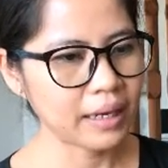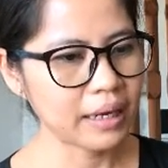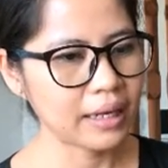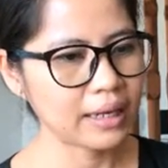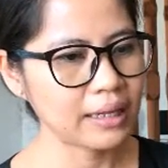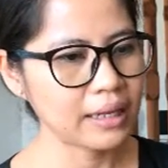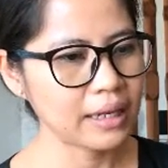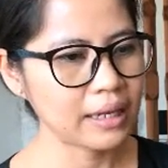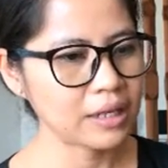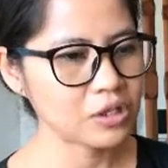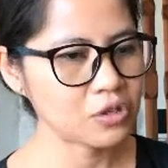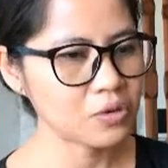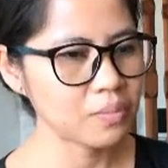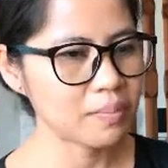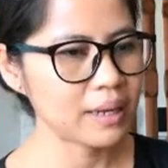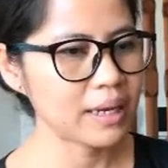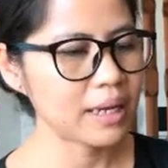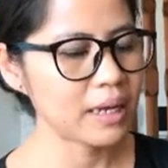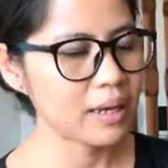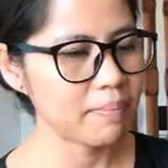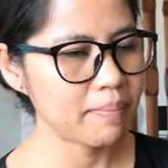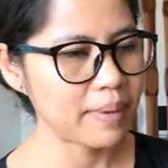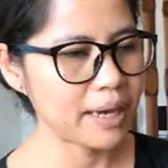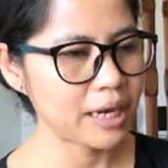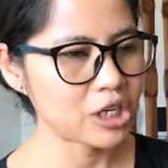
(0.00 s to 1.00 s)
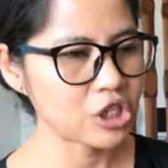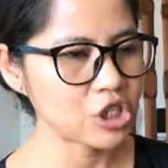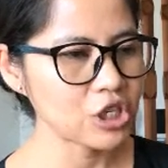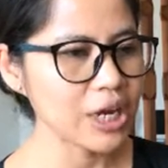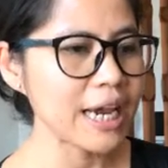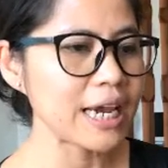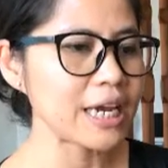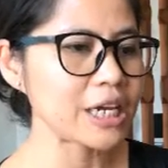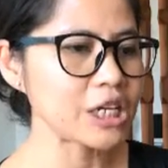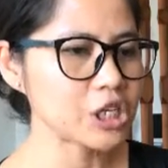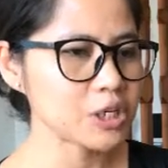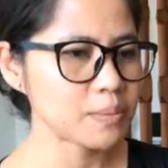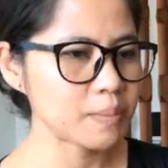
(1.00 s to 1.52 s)
need to be a big
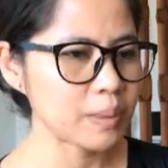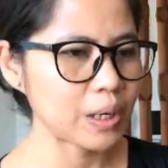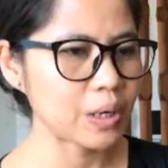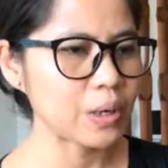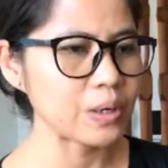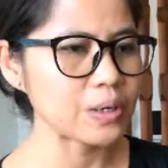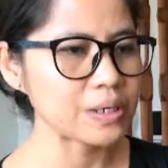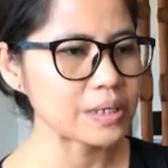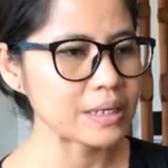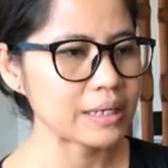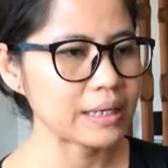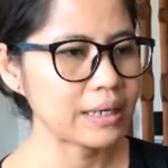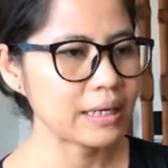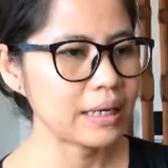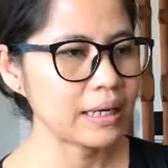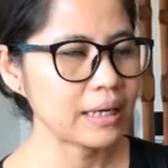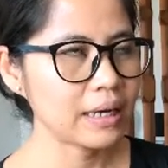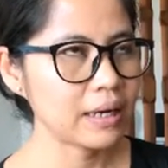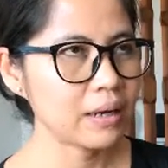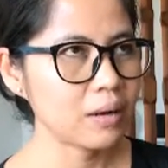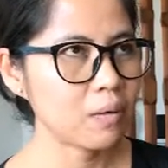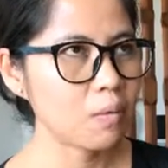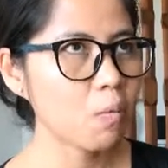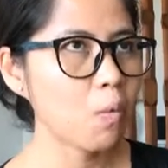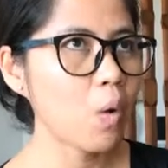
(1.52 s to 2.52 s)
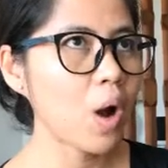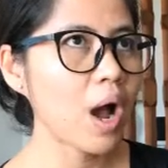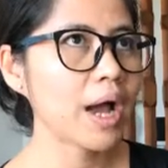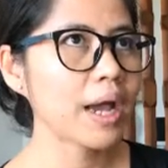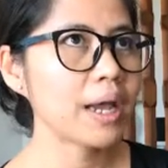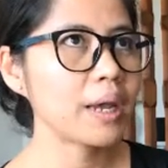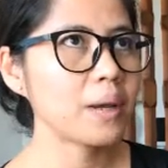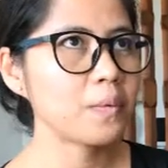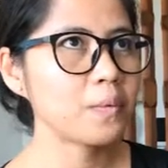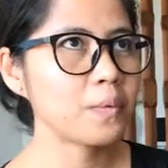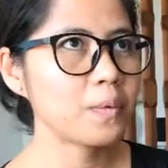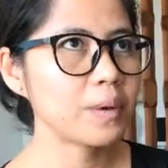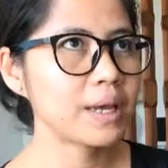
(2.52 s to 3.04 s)
change because
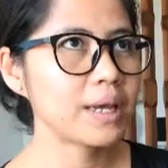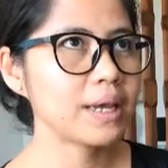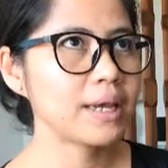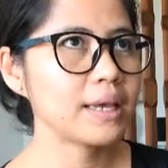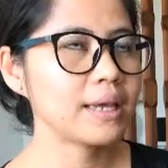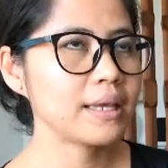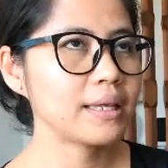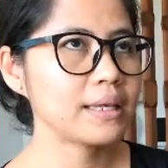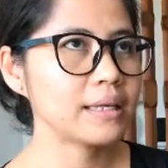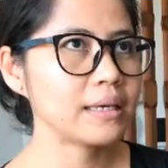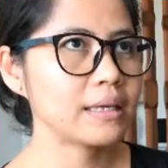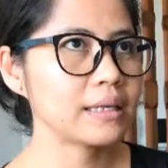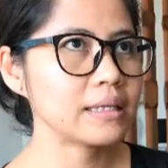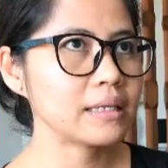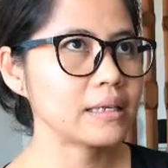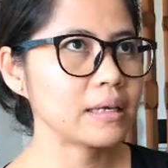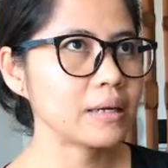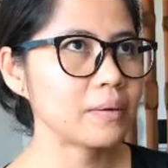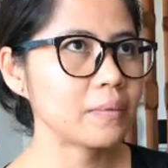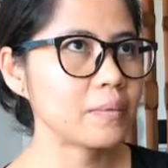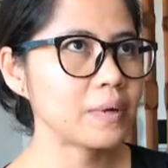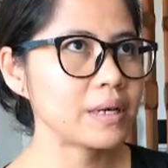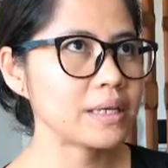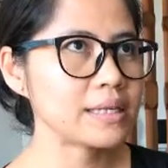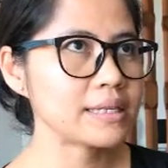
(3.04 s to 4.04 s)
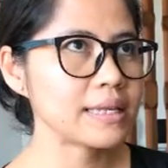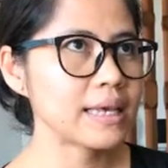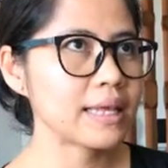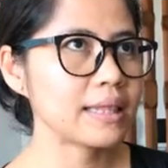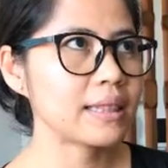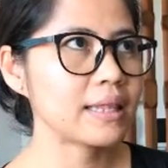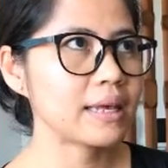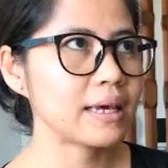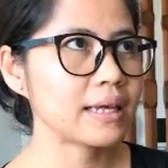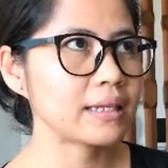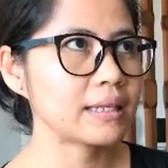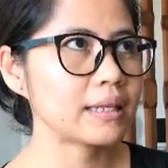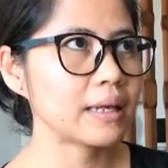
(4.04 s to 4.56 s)
why we we said
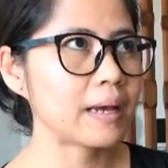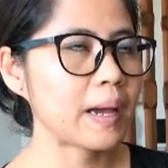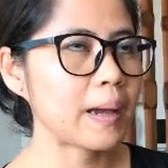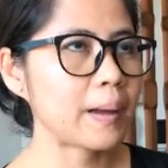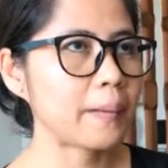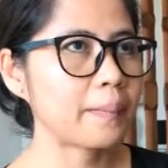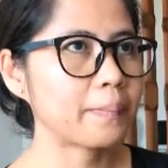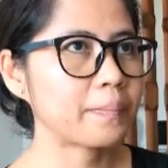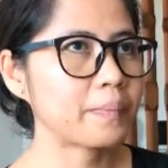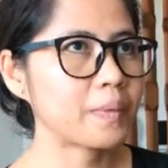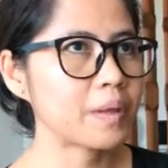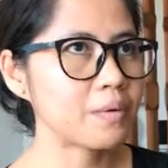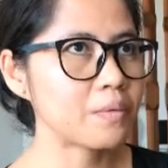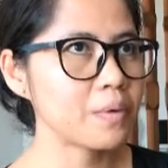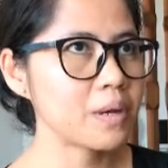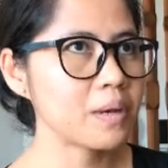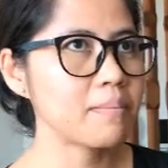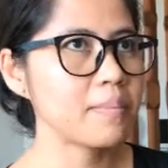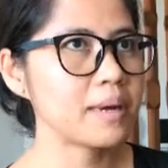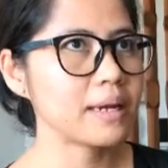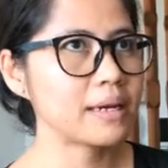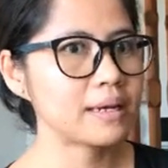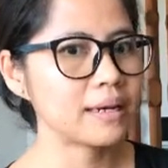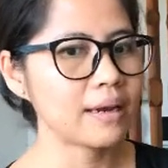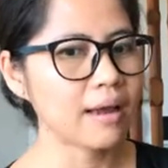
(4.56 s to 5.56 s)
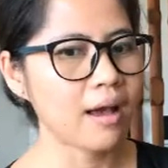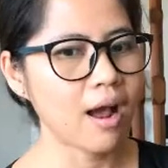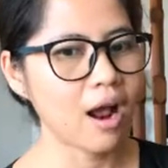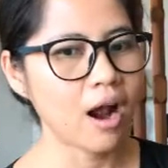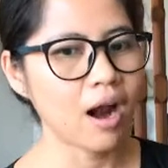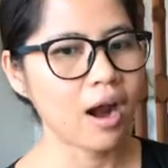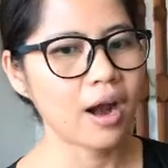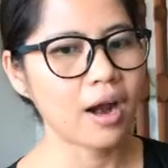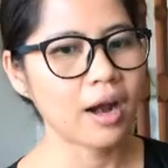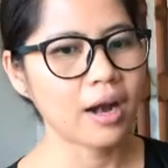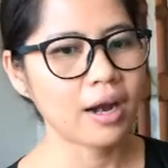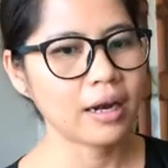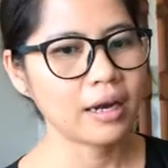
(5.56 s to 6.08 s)
that um, women
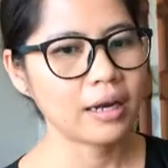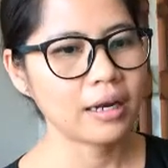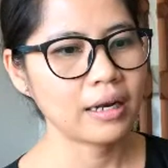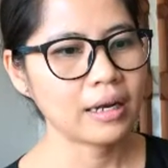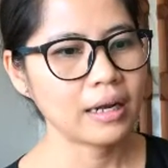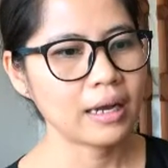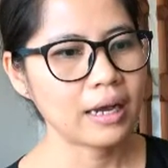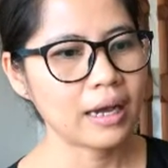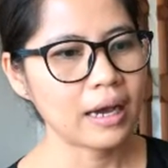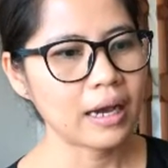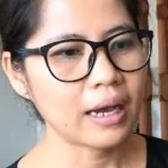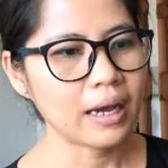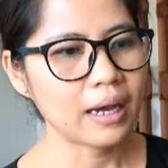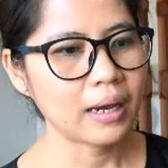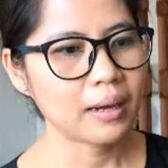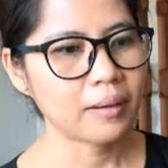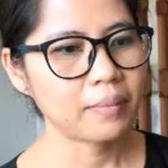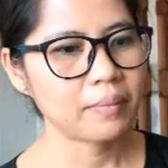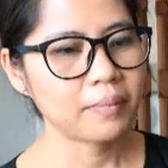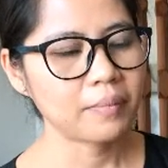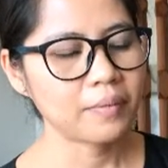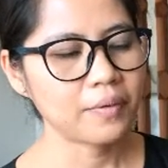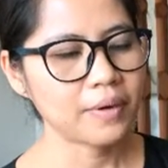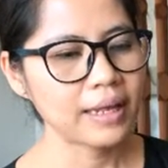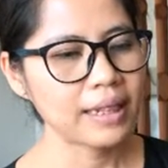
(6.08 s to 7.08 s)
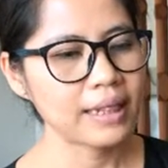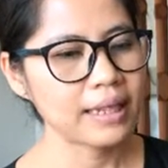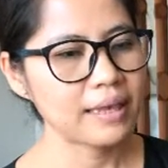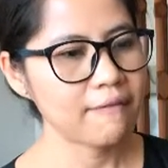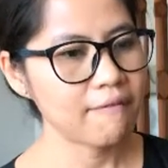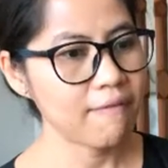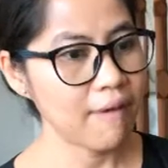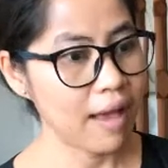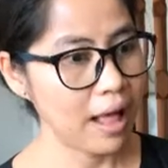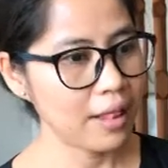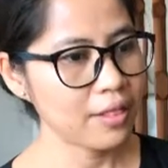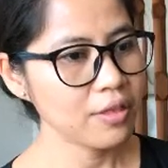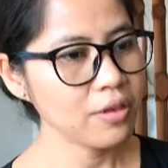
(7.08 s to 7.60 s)
are um, really
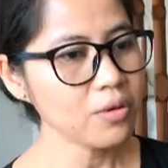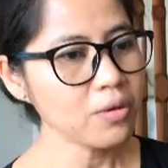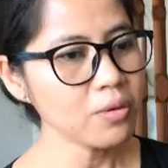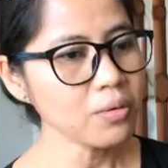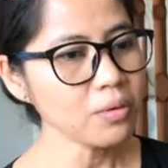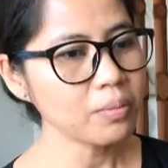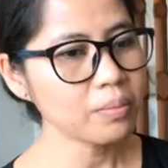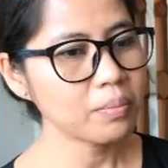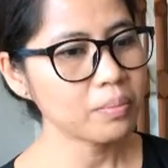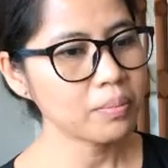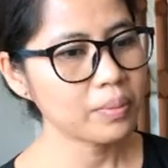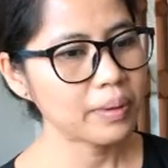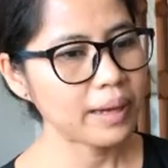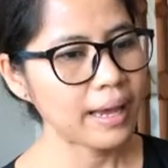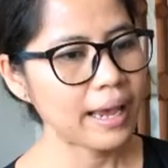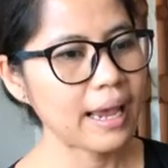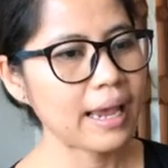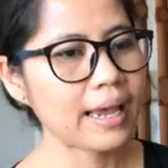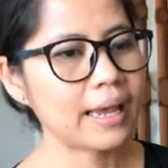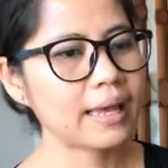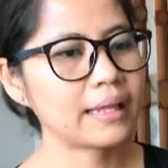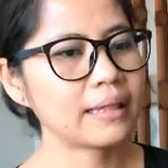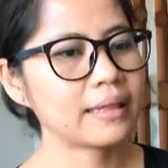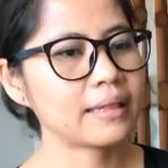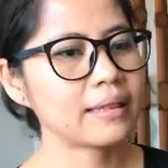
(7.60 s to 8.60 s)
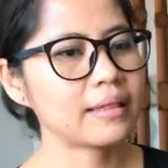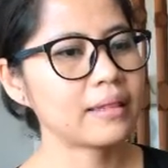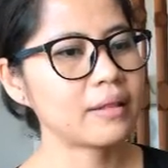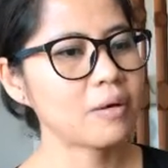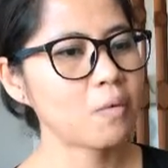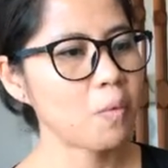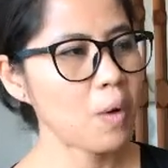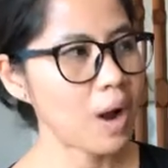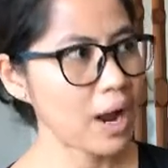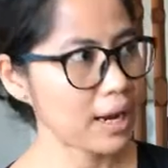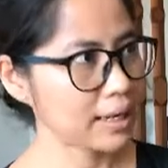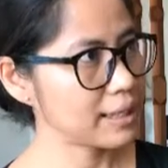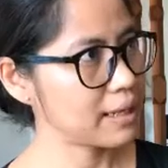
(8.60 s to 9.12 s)
valued and the
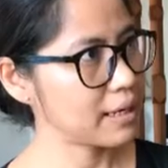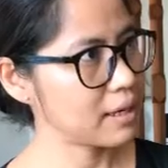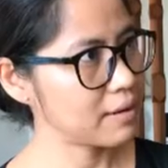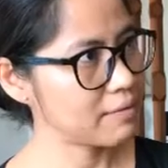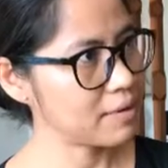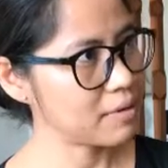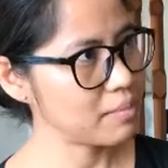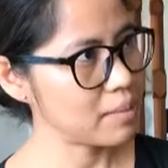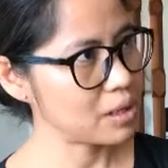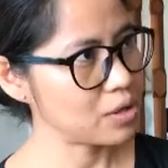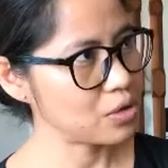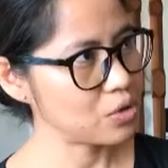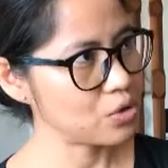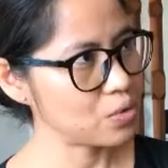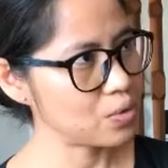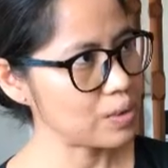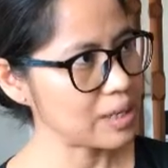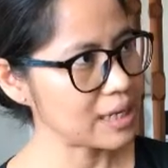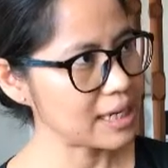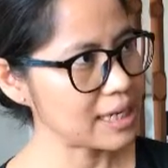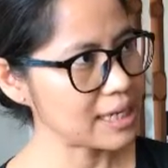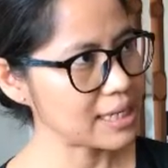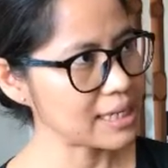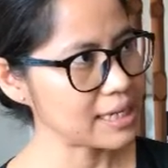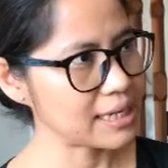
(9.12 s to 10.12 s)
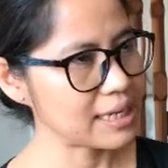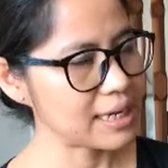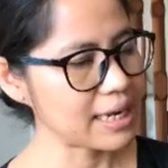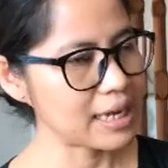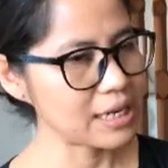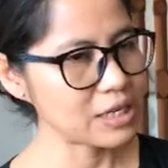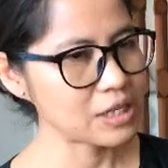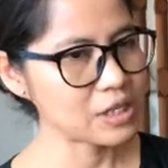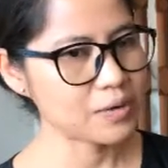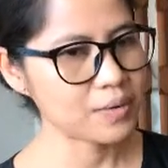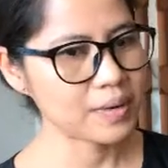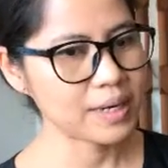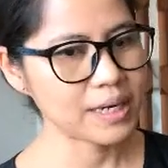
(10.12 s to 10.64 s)
work that the women do in this
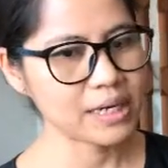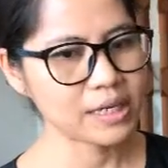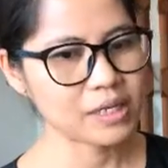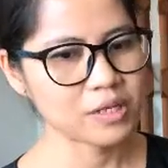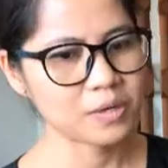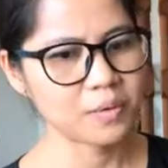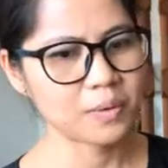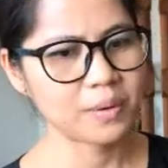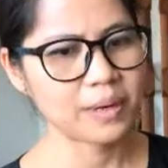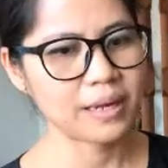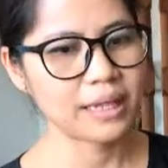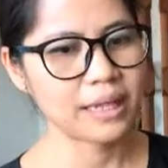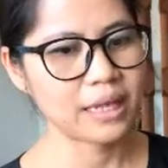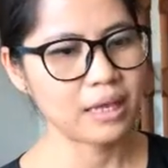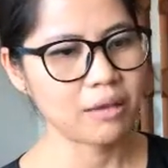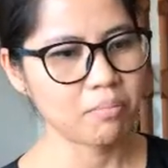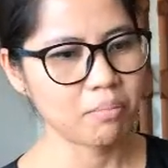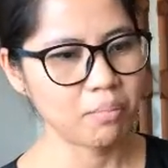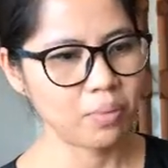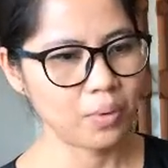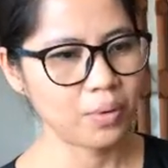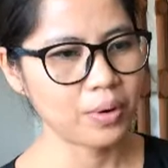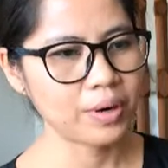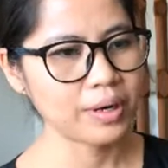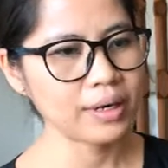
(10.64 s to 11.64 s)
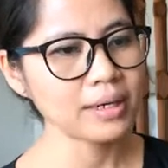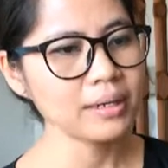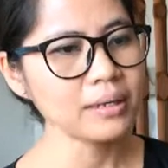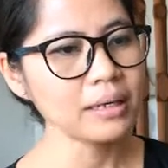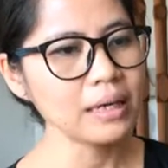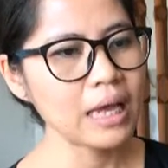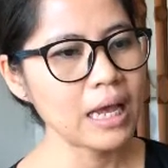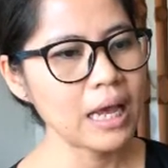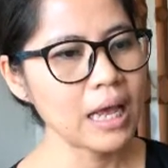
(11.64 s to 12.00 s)
industry is really important